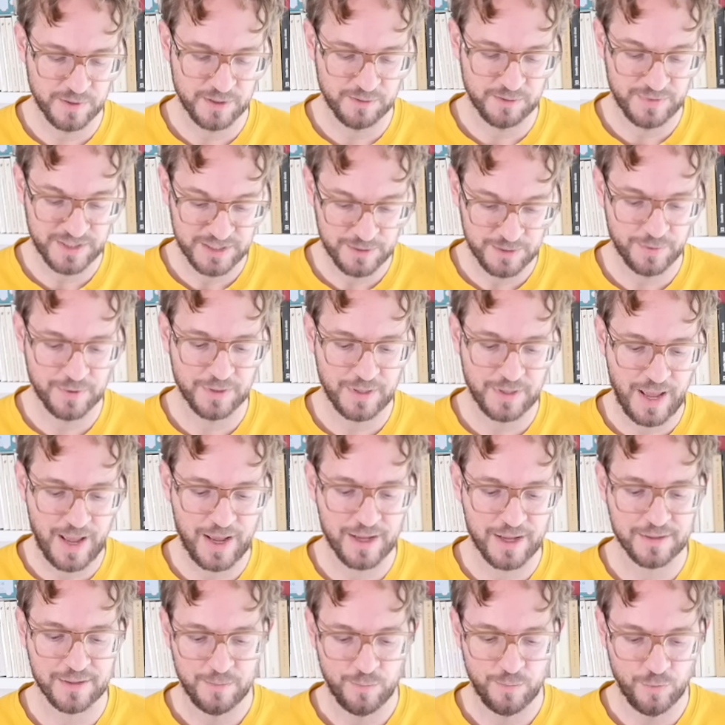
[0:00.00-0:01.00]
visible
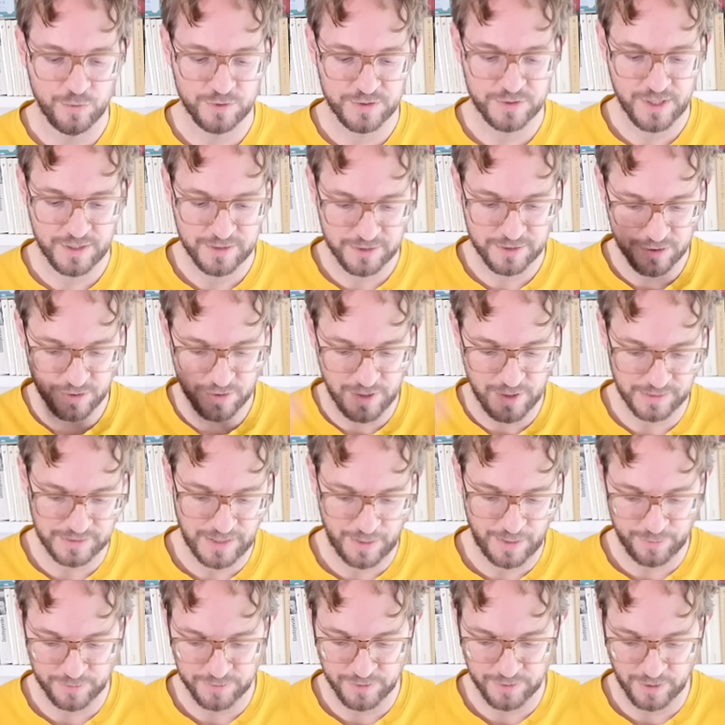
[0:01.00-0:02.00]
at moonset. So I'll
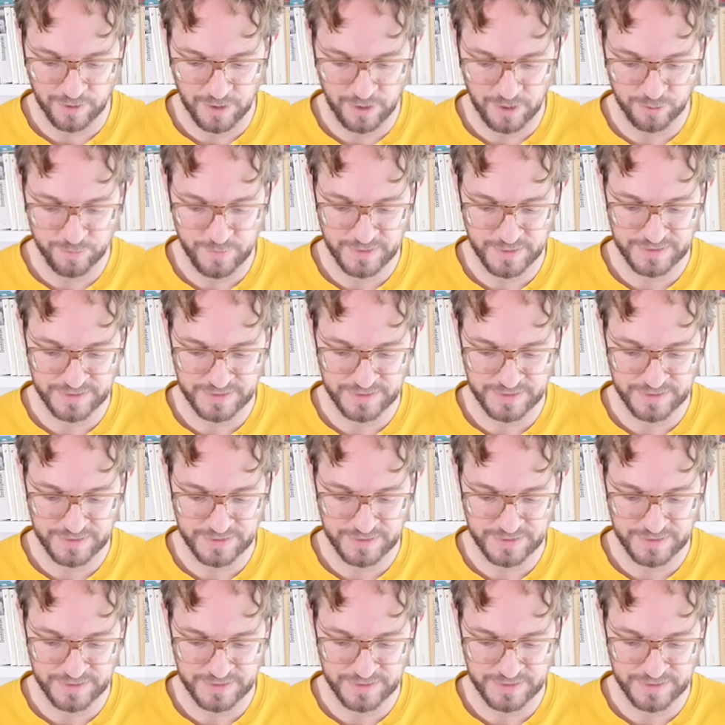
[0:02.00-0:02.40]
tap on the load